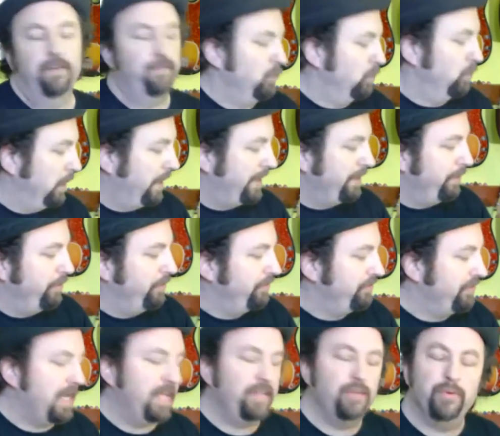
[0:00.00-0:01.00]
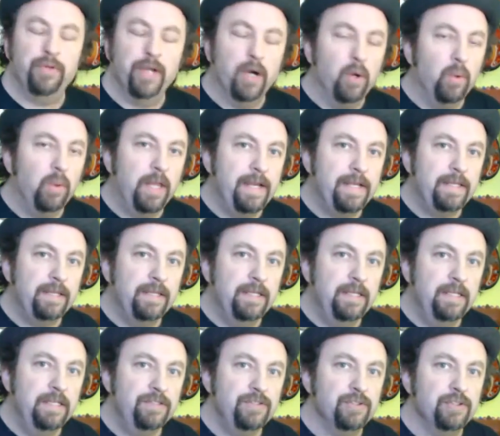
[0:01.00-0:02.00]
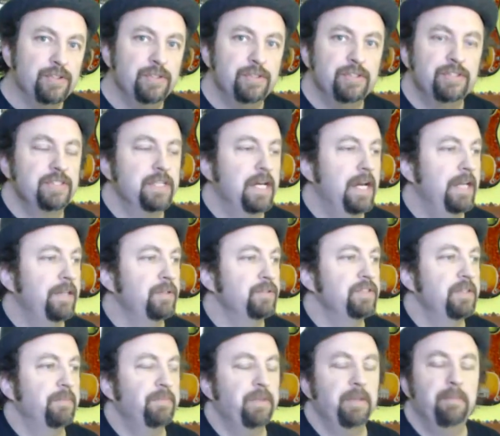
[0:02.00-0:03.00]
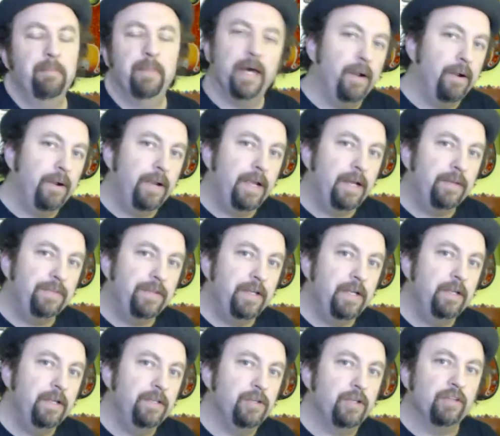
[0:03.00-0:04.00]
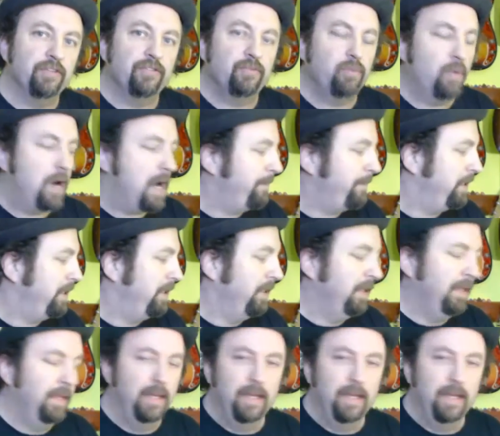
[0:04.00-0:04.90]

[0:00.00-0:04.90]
If you later decide you don't like this, or you decide there's something better out there, you can swap it.